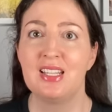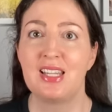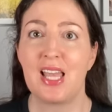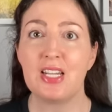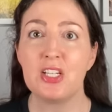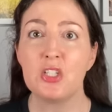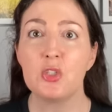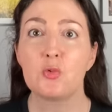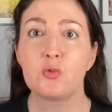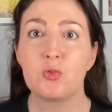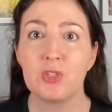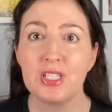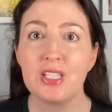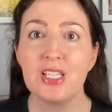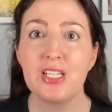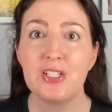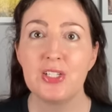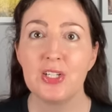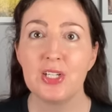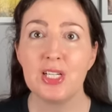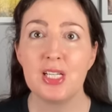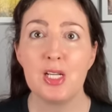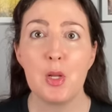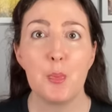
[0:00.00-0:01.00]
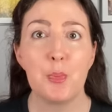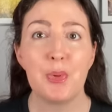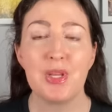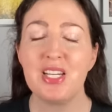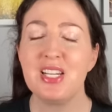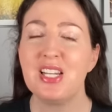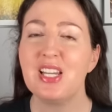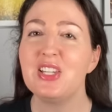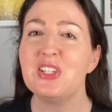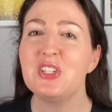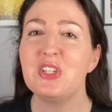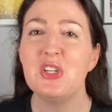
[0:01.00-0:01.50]
that is really good, but
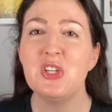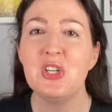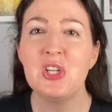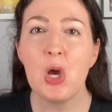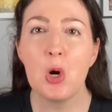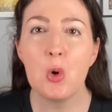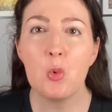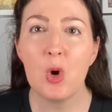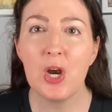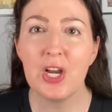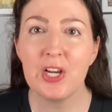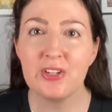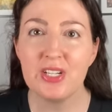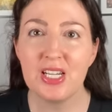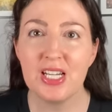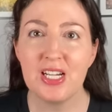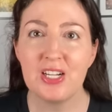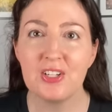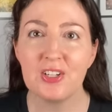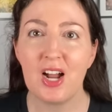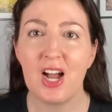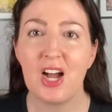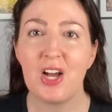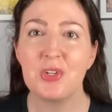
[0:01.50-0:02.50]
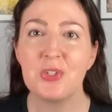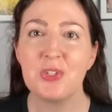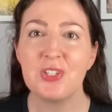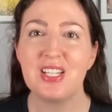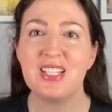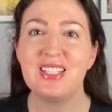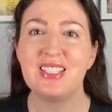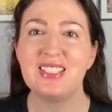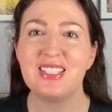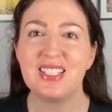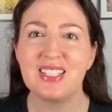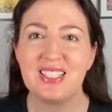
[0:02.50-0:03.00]
it is nowhere near
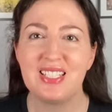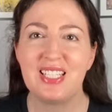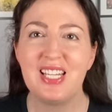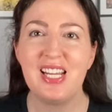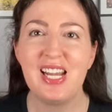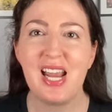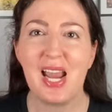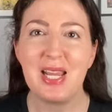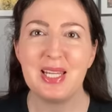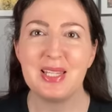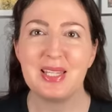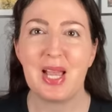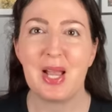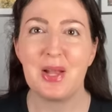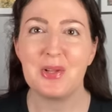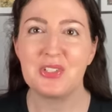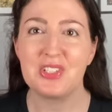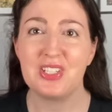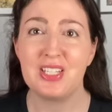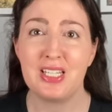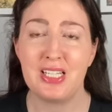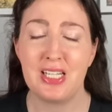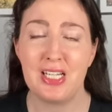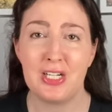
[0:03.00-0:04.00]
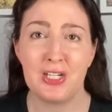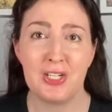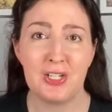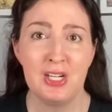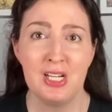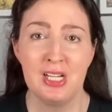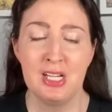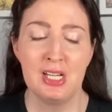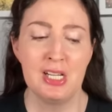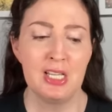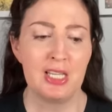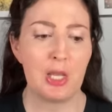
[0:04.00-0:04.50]
168,000 a year
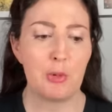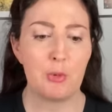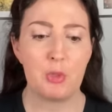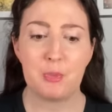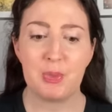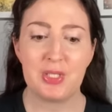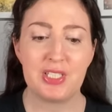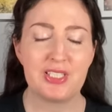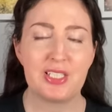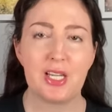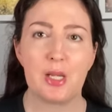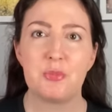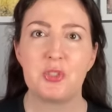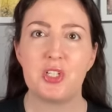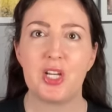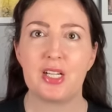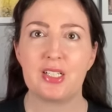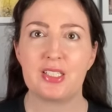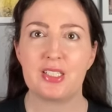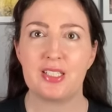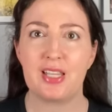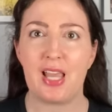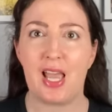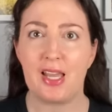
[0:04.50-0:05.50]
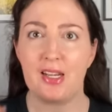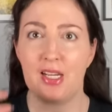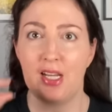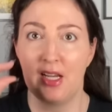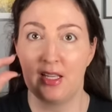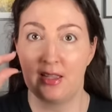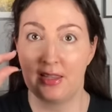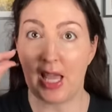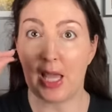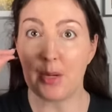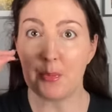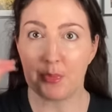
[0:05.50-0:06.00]
that would be subject to
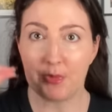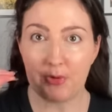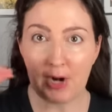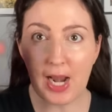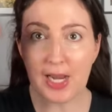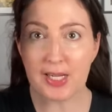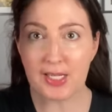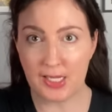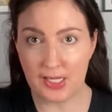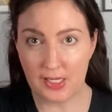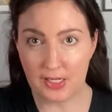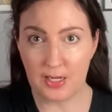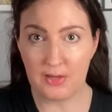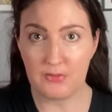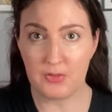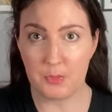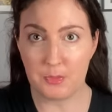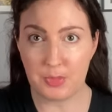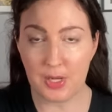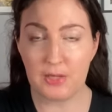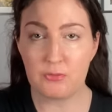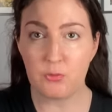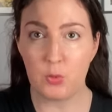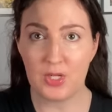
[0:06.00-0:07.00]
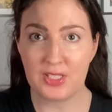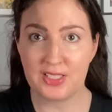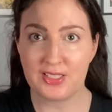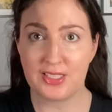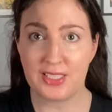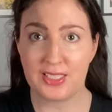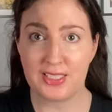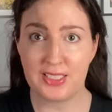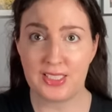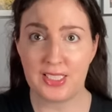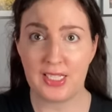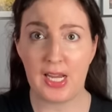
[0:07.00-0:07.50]
that bracket of above
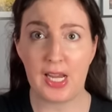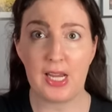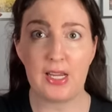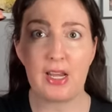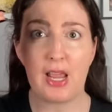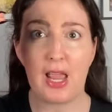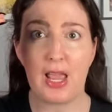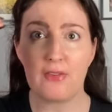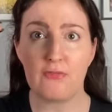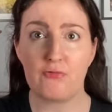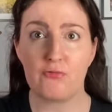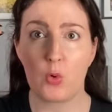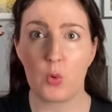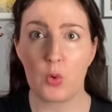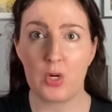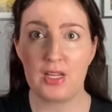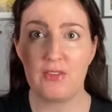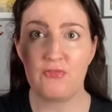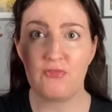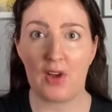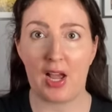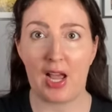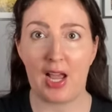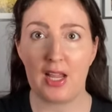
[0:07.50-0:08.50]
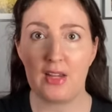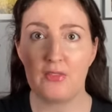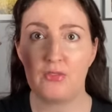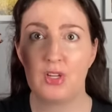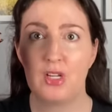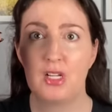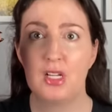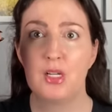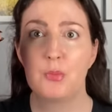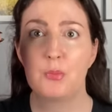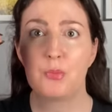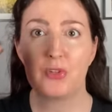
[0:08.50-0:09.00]
168 at
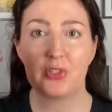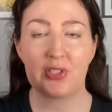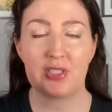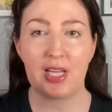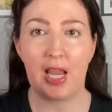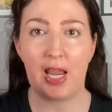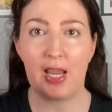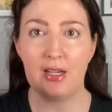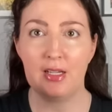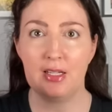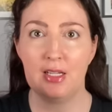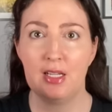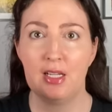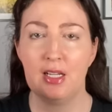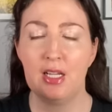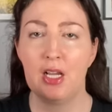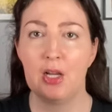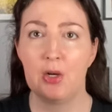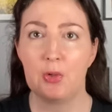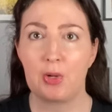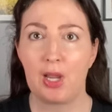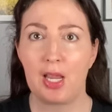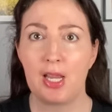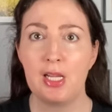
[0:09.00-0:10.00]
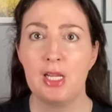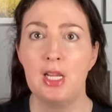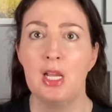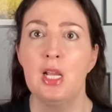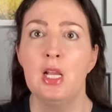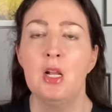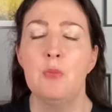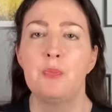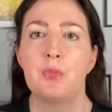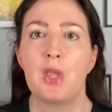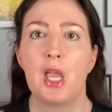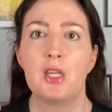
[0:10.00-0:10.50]
45%, okay?
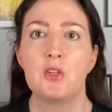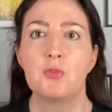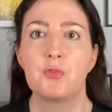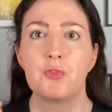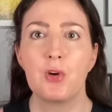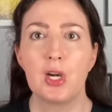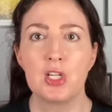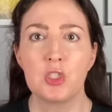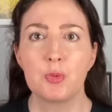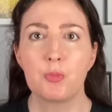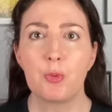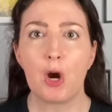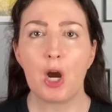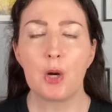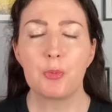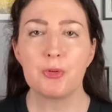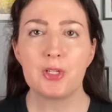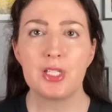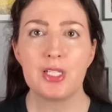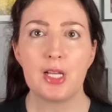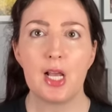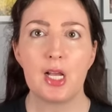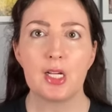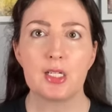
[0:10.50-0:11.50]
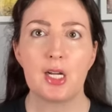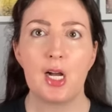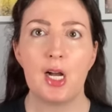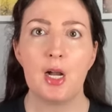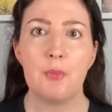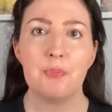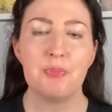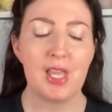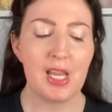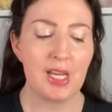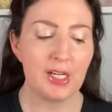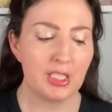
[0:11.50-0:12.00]
And
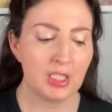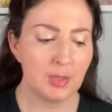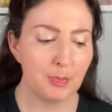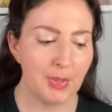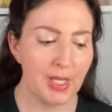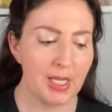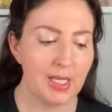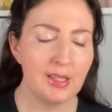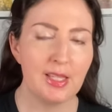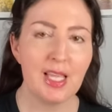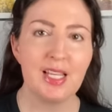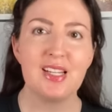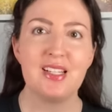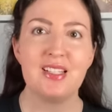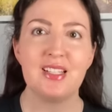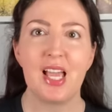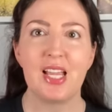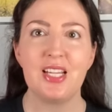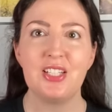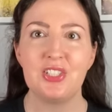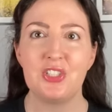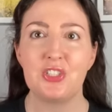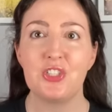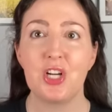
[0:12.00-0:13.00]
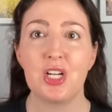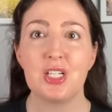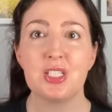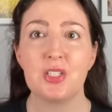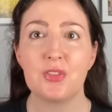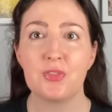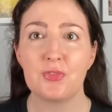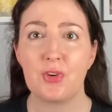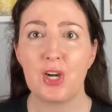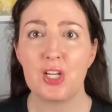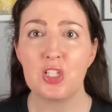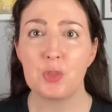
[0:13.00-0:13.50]
FrenchProperty.com, they explain that a nice chunk
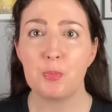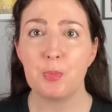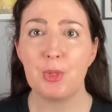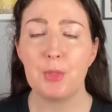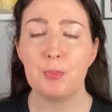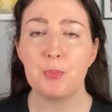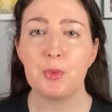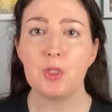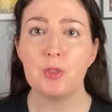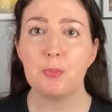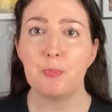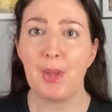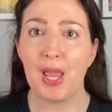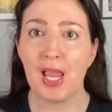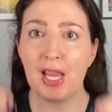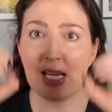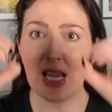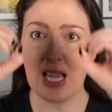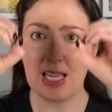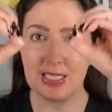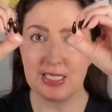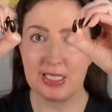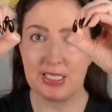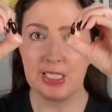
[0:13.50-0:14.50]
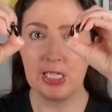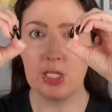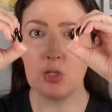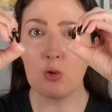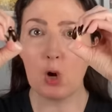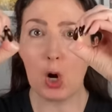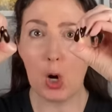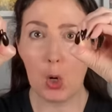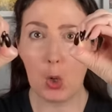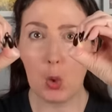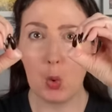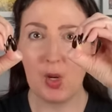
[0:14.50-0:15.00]
of French people pay
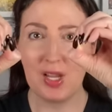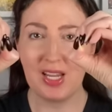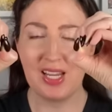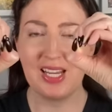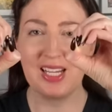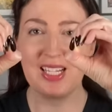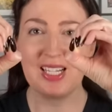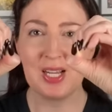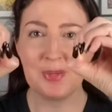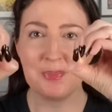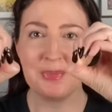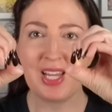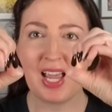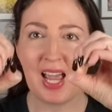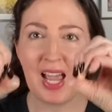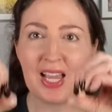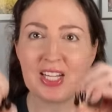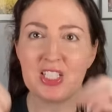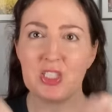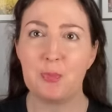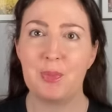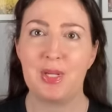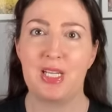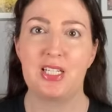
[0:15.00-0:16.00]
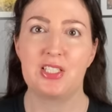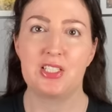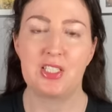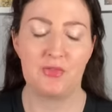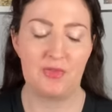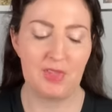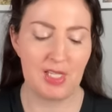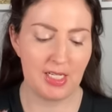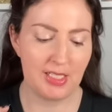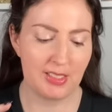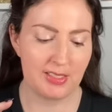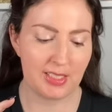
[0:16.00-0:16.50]
zero income tax because
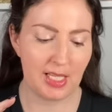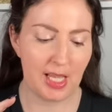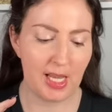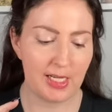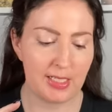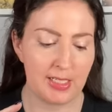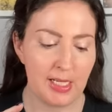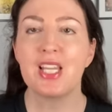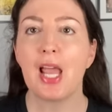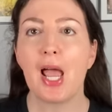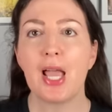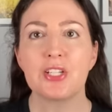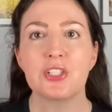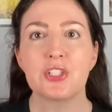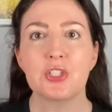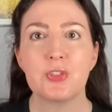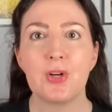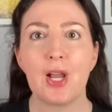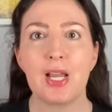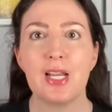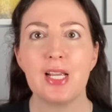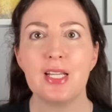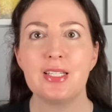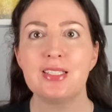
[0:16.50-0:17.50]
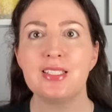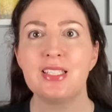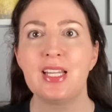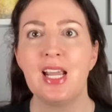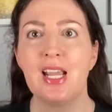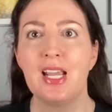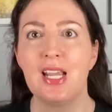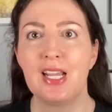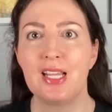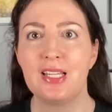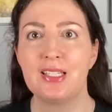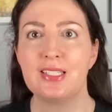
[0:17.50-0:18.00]
of things like tax credits,
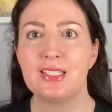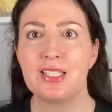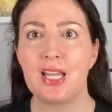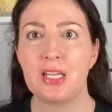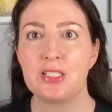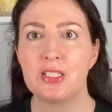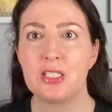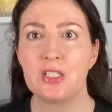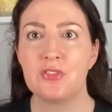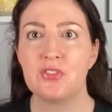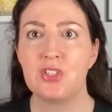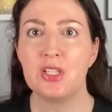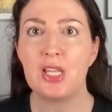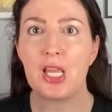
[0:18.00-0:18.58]
incentives,